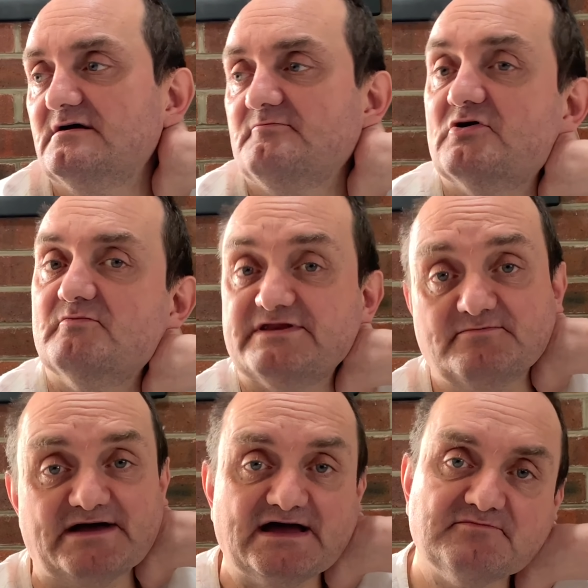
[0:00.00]
put them in the
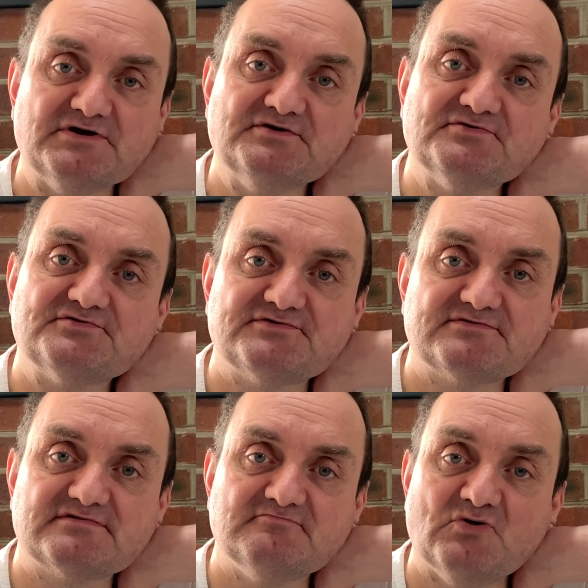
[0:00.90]
bad moons,
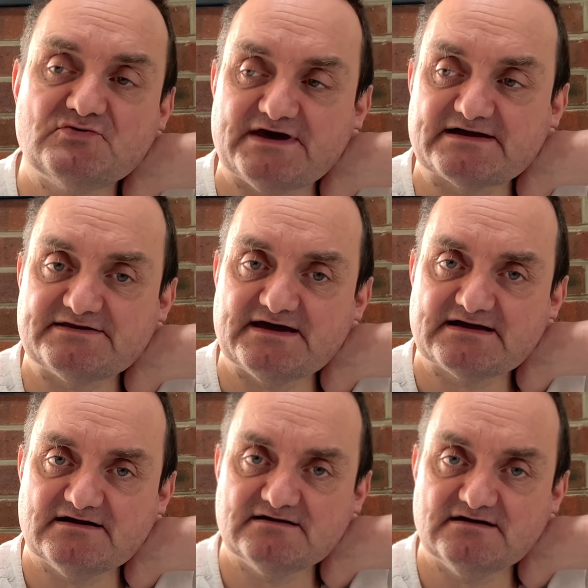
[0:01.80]
more
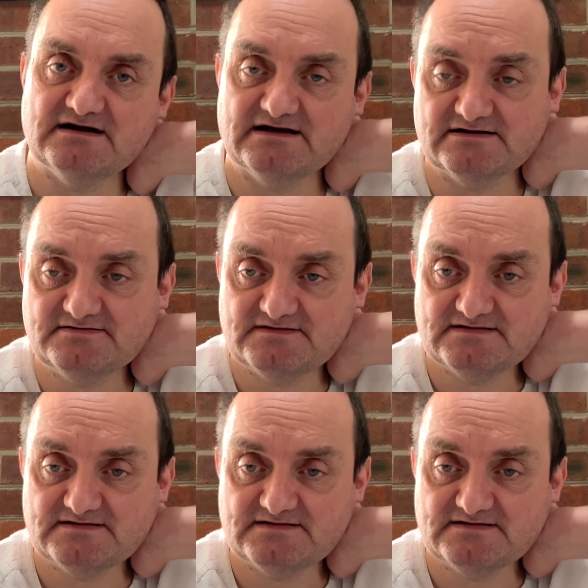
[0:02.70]
Dakka,